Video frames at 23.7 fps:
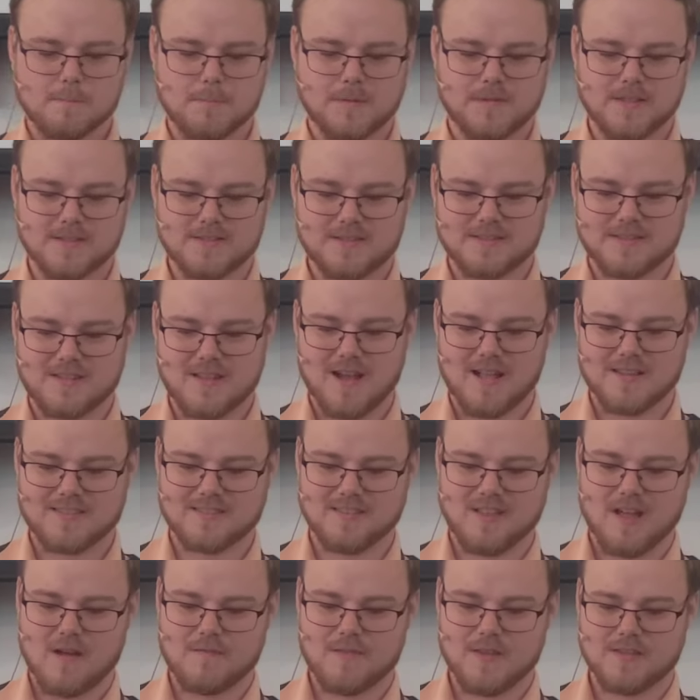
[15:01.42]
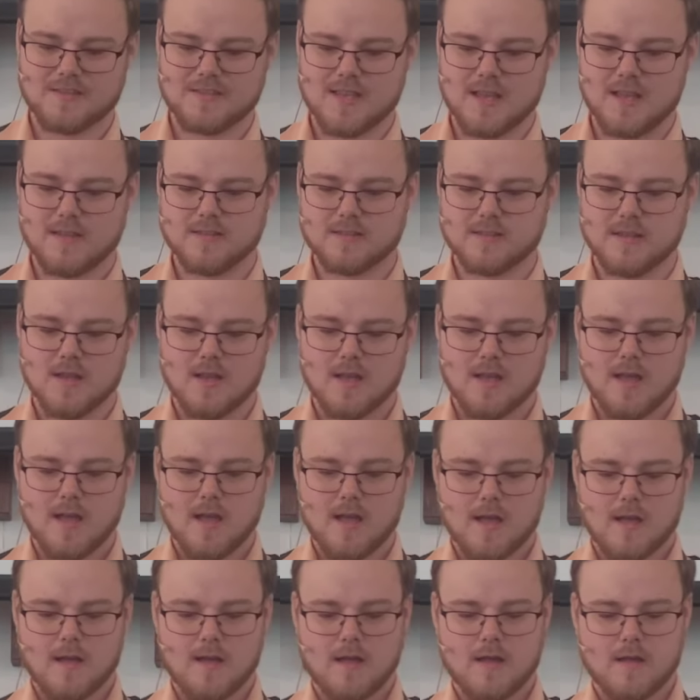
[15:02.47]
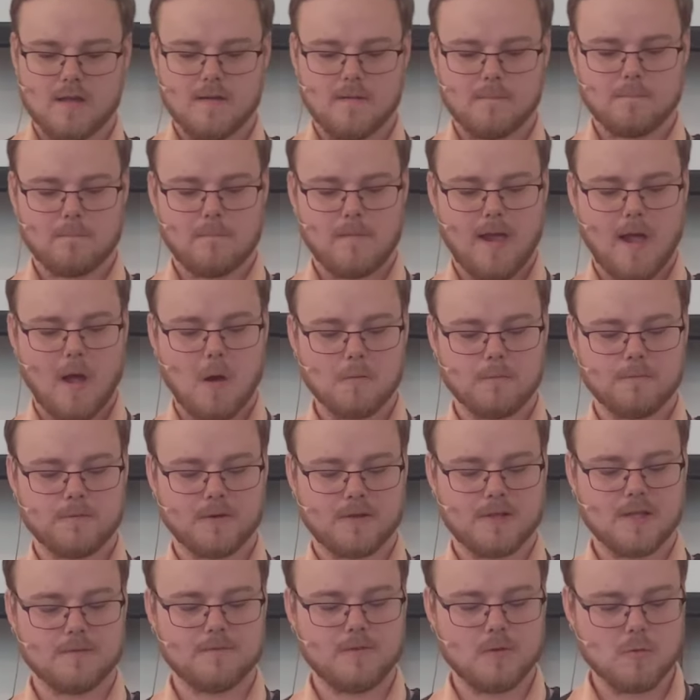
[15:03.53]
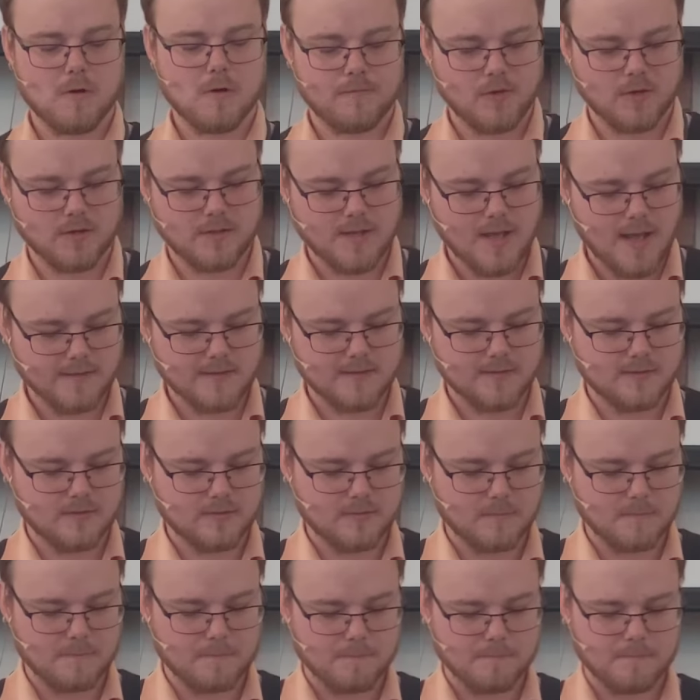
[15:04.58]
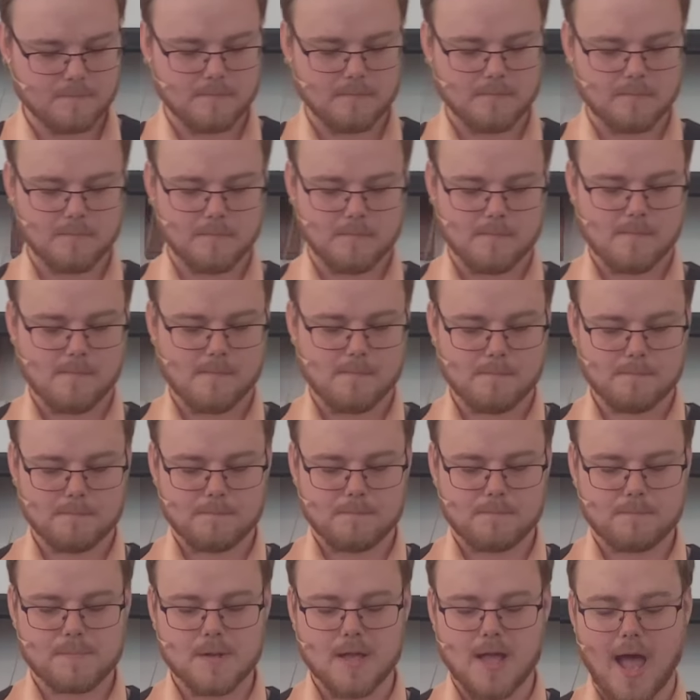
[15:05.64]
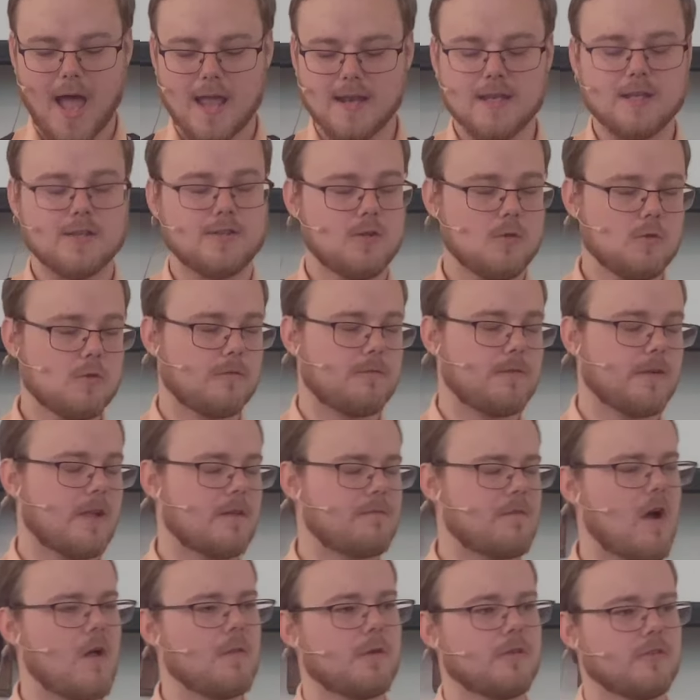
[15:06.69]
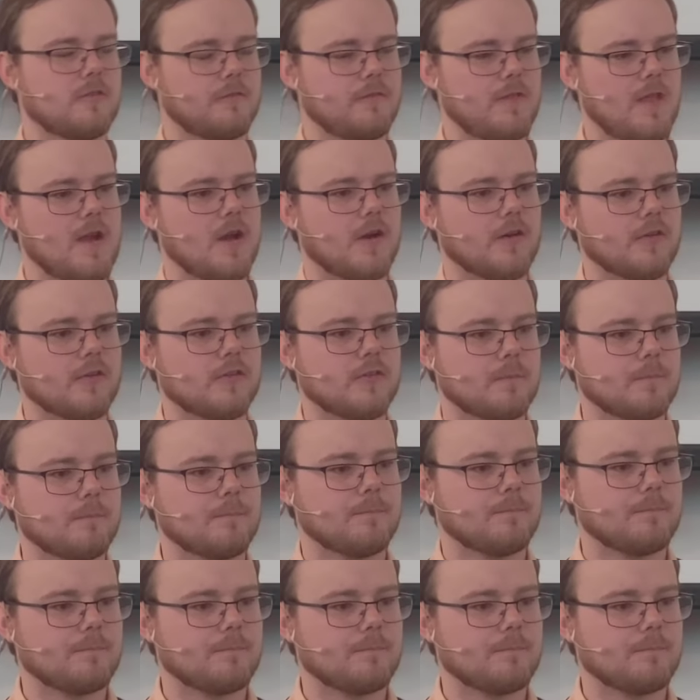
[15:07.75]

But this is God's love. He says, I'll forgive you of your debts, but I need you to forgive others of theirs.